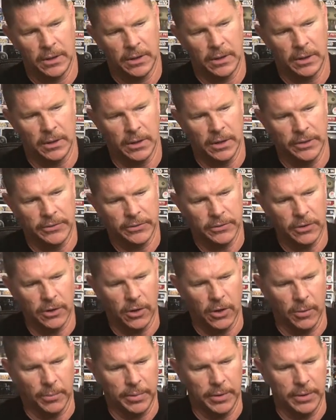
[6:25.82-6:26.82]
Let's
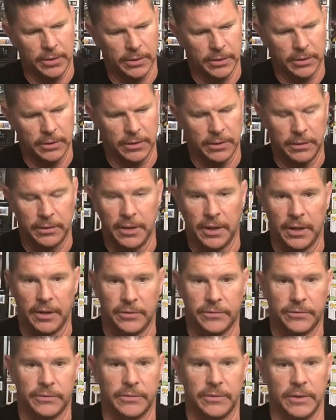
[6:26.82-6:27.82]
hope
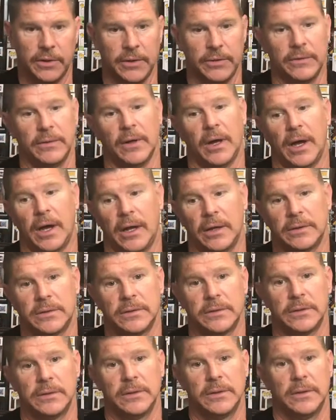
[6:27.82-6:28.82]
this is not
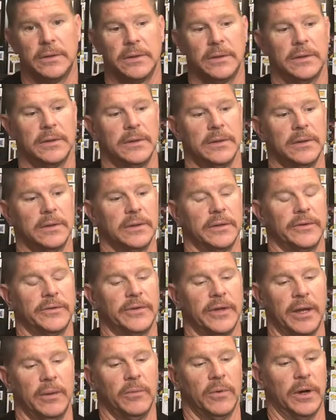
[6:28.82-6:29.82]
the
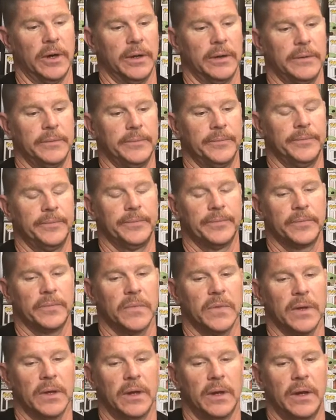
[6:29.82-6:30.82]
same one.
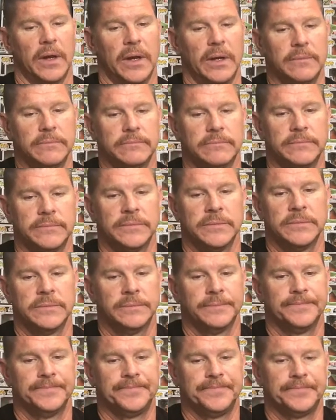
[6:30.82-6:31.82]
All right,
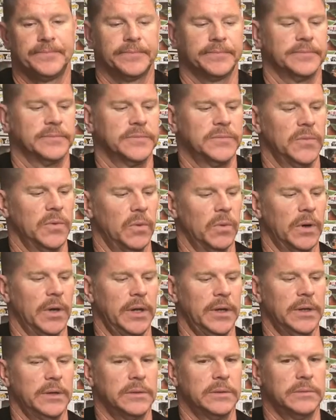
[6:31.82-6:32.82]

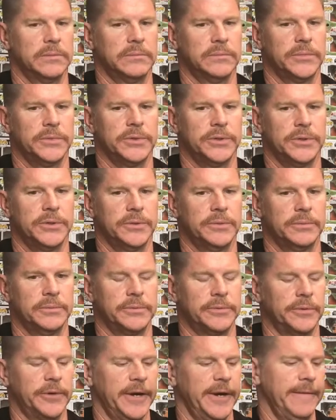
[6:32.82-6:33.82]
one, two,
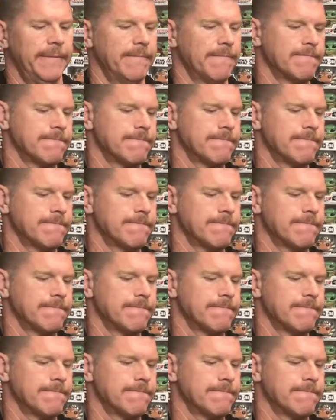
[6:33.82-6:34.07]
three.